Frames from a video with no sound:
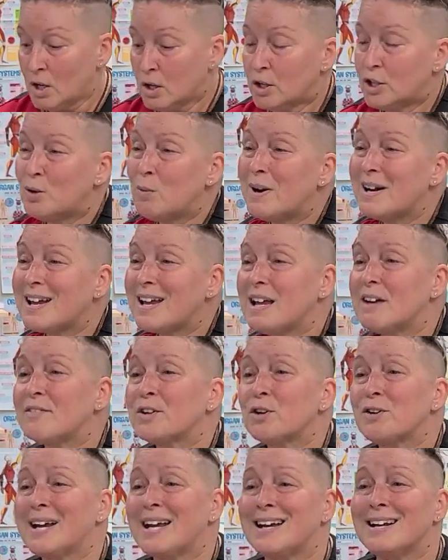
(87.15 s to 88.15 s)
You don't want to have
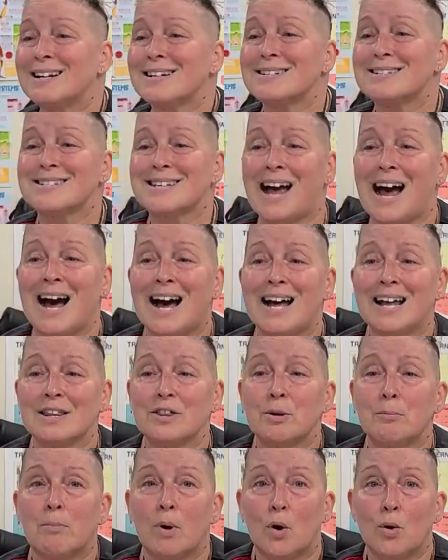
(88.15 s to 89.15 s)
your hands
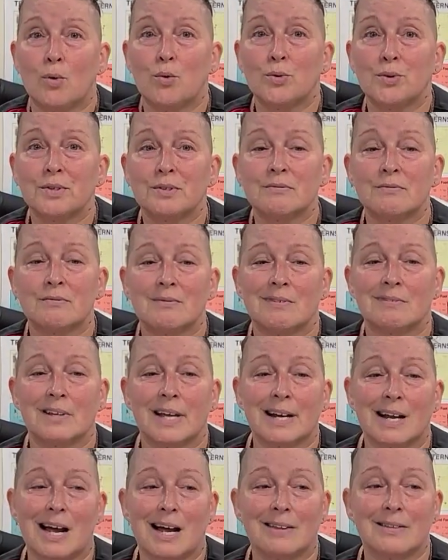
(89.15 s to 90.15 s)
on the bone,
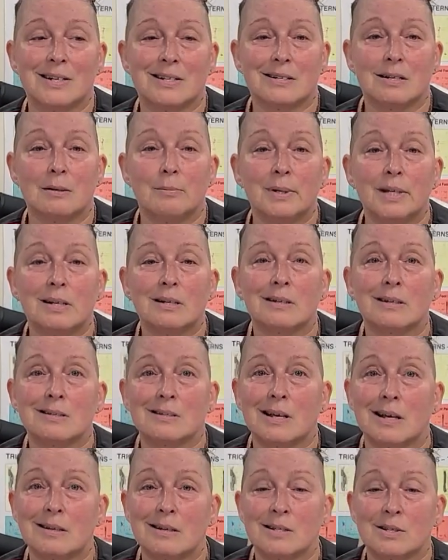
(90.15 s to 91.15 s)
like on the tibia,
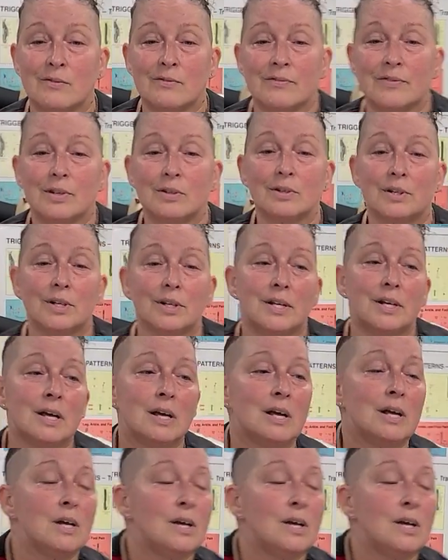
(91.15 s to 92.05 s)
because that doesn't feel good.